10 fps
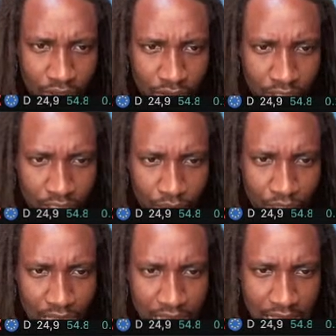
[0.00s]
Okay,
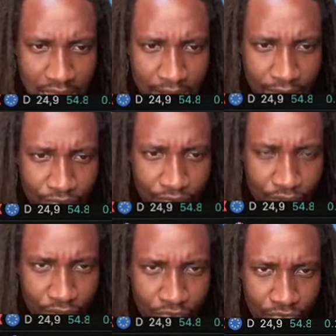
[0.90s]
we have
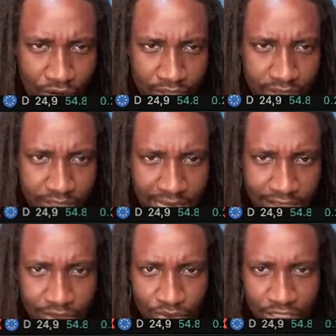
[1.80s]
a very
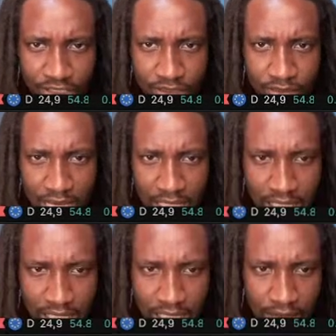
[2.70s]
tight ranging
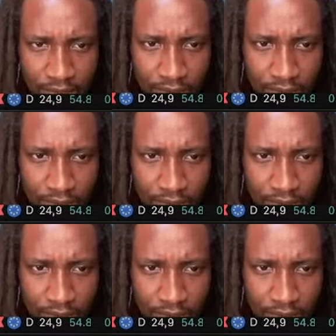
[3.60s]
market.